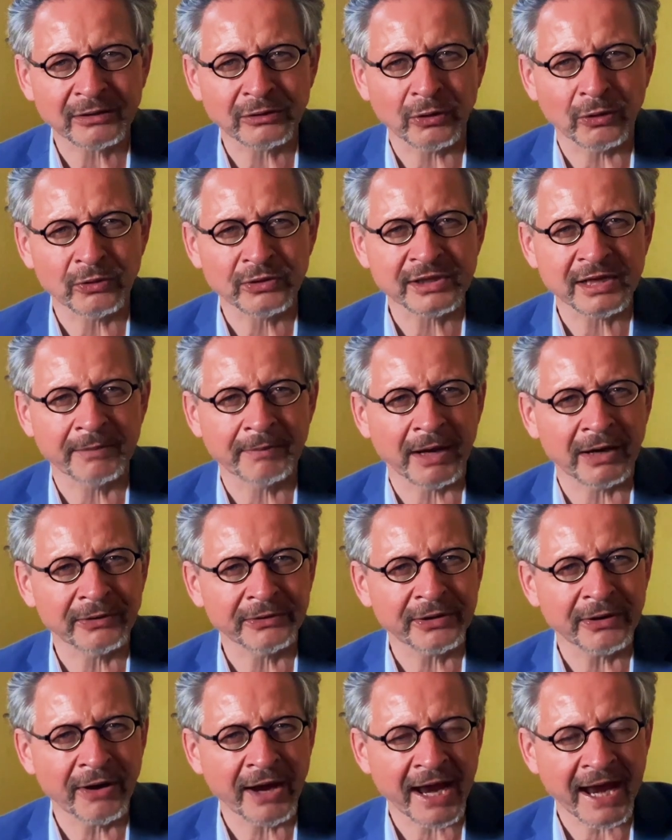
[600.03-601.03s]
talks about
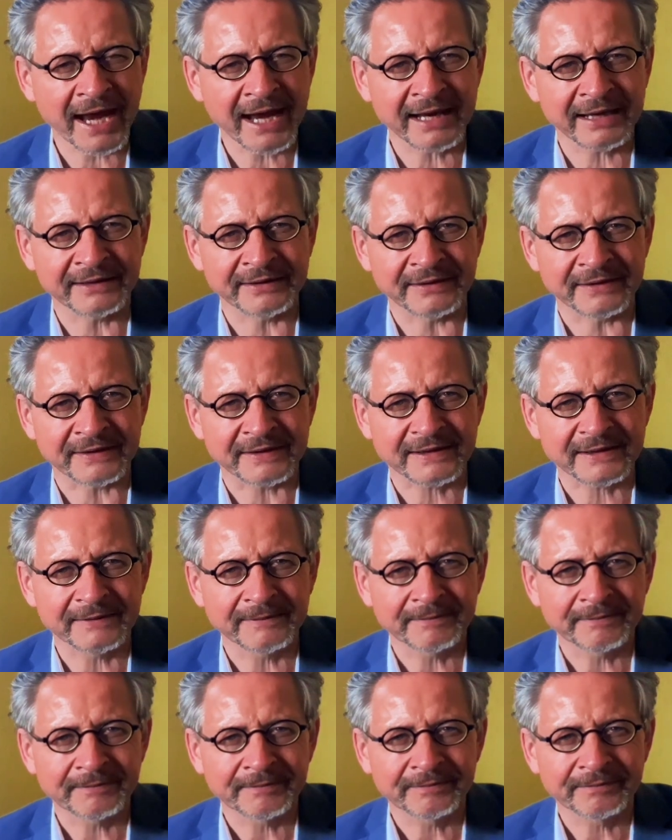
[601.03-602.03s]
her hands.
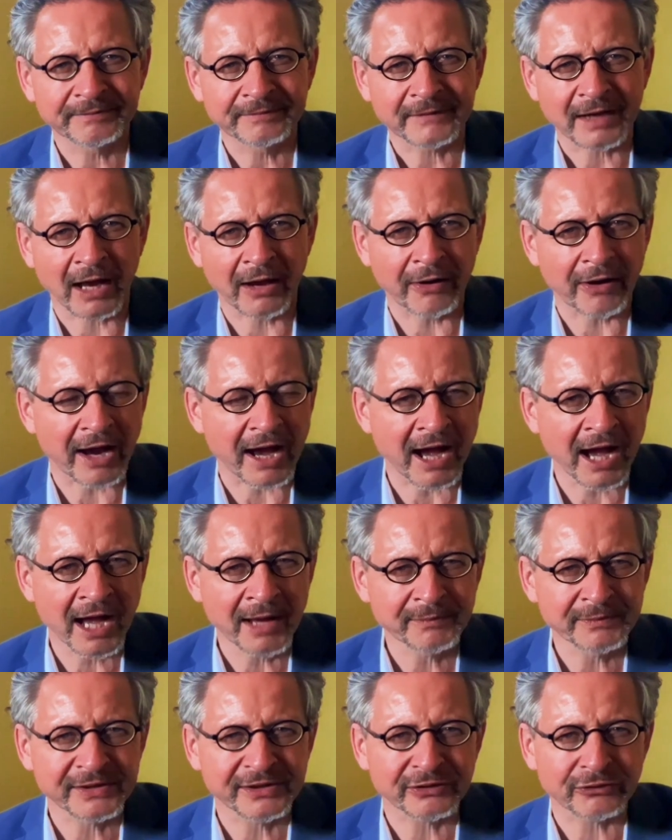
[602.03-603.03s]
Are her
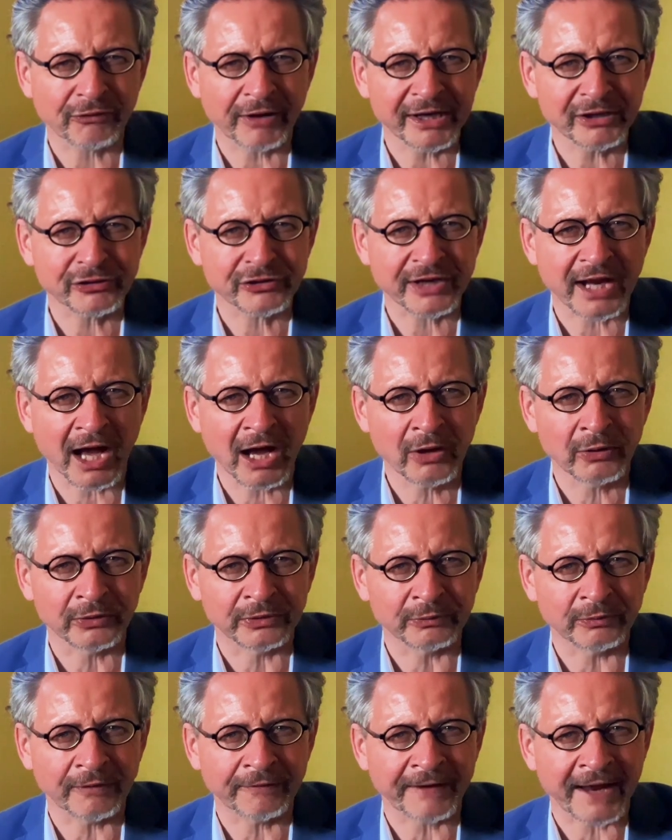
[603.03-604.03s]
arms stretched
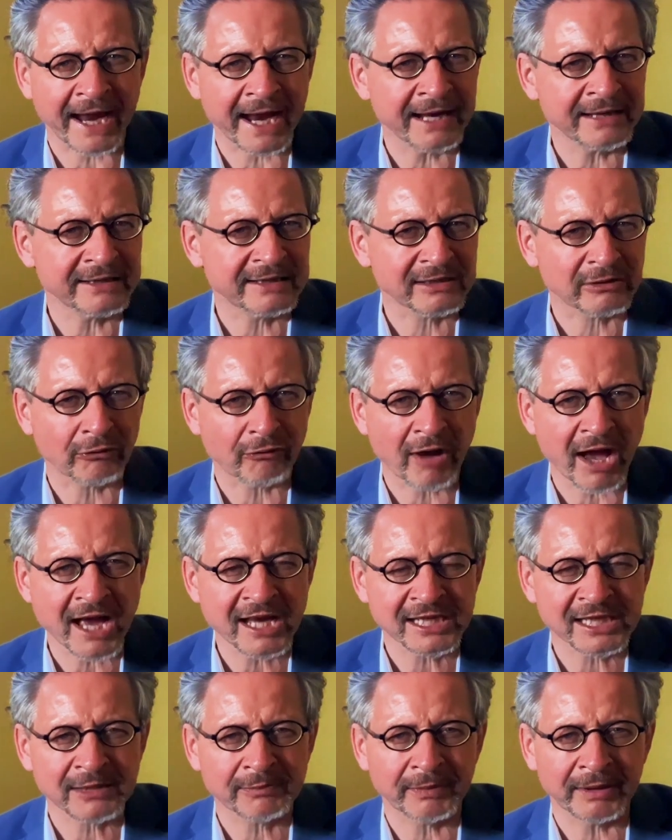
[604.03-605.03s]
out with hands
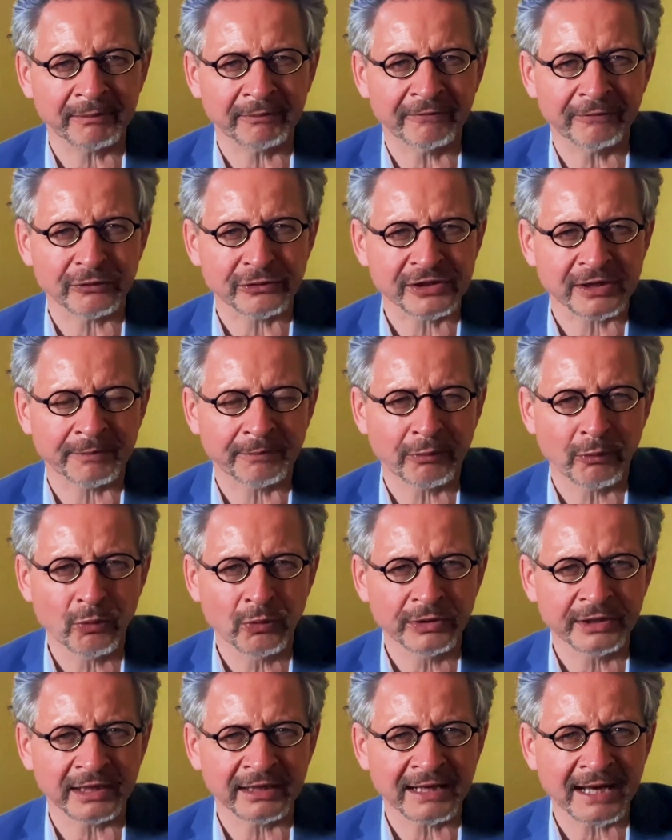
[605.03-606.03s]
grasping for
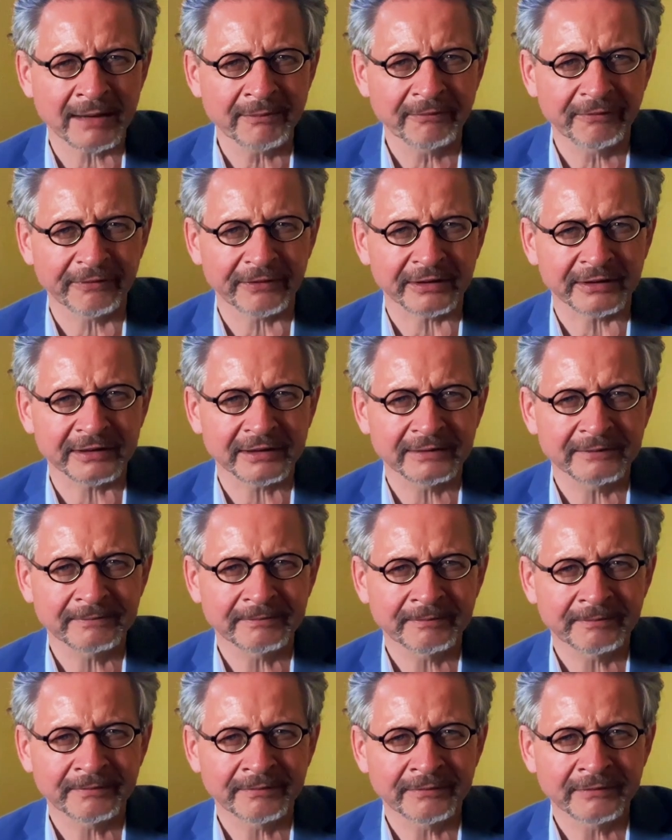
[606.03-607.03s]
support and comfort?
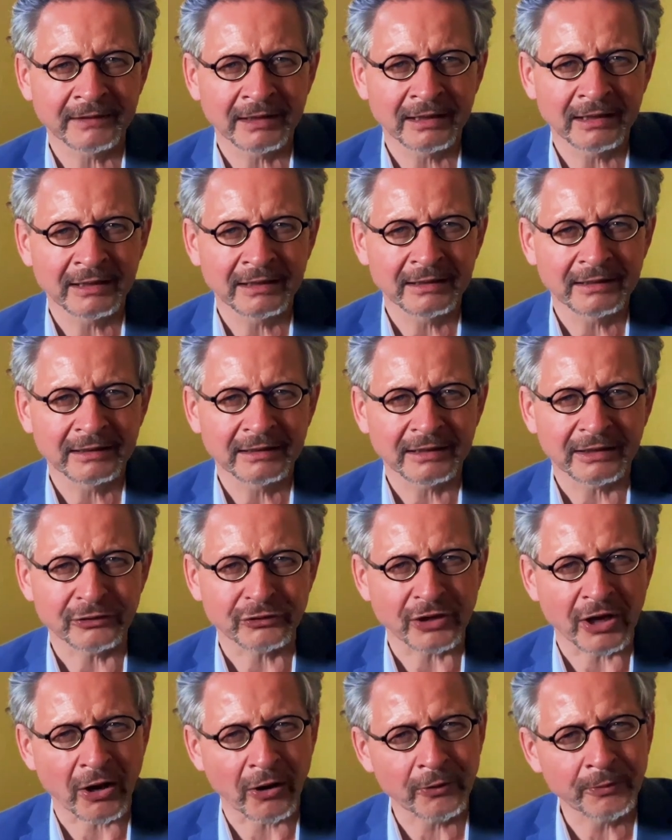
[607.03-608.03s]
Is
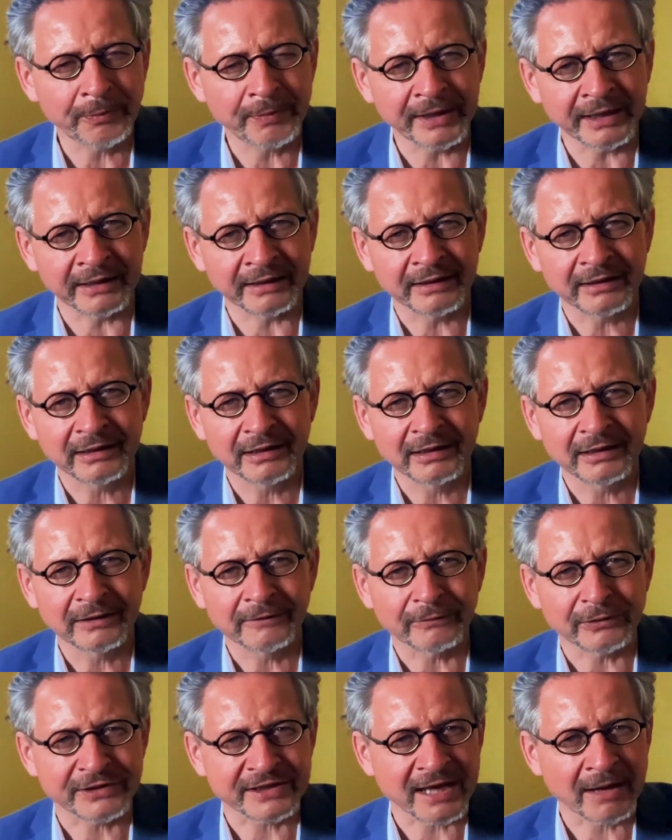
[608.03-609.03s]
she hoping
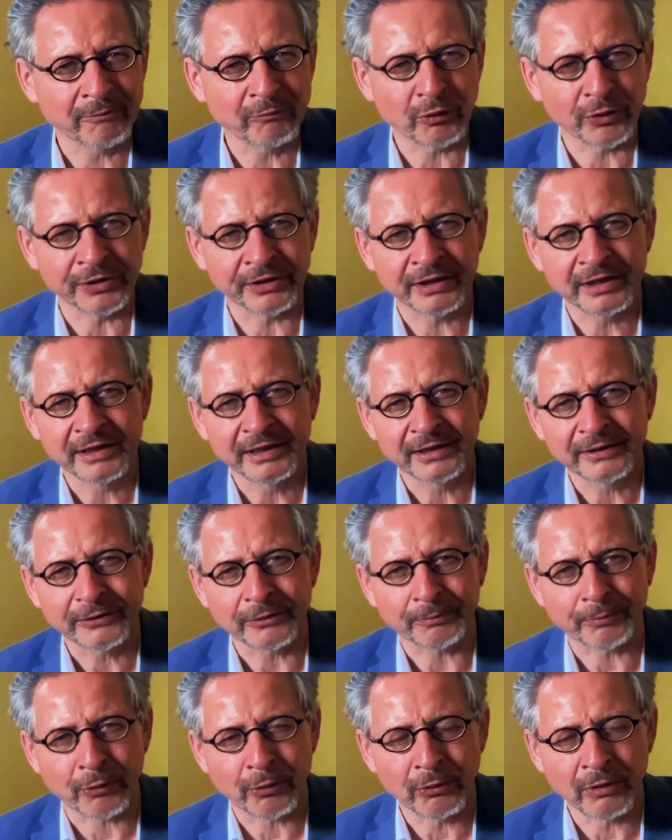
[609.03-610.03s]
for someone to
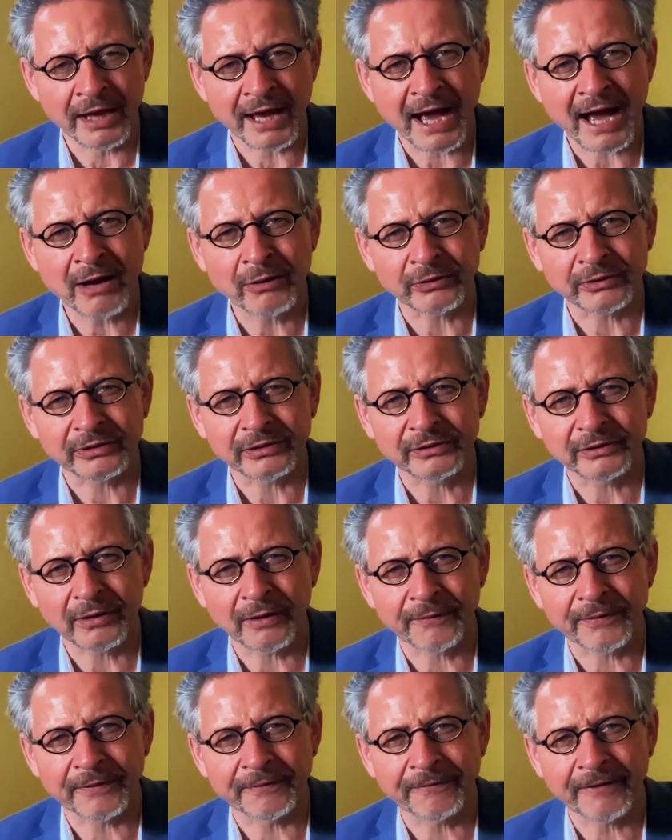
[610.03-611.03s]
pull her out
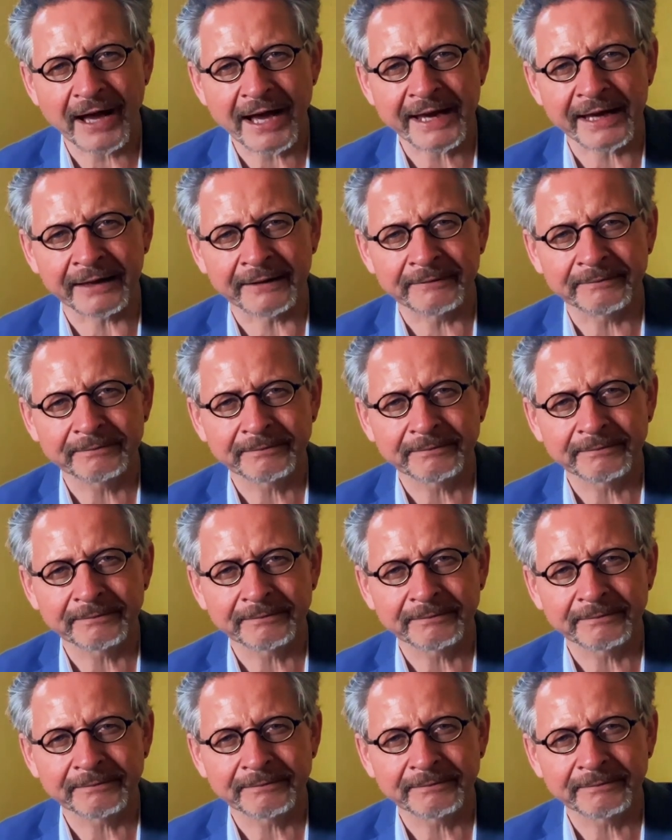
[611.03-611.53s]
of the fire?